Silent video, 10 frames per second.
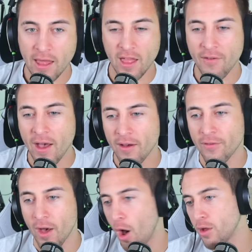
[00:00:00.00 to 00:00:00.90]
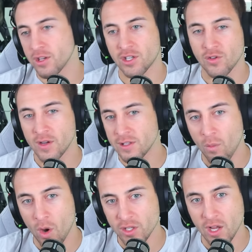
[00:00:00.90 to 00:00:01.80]
I love how all the screens I'm
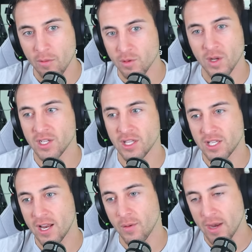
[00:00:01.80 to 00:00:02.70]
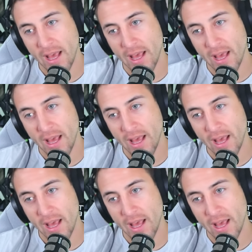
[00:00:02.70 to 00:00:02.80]
watching, I was watching the tiny one.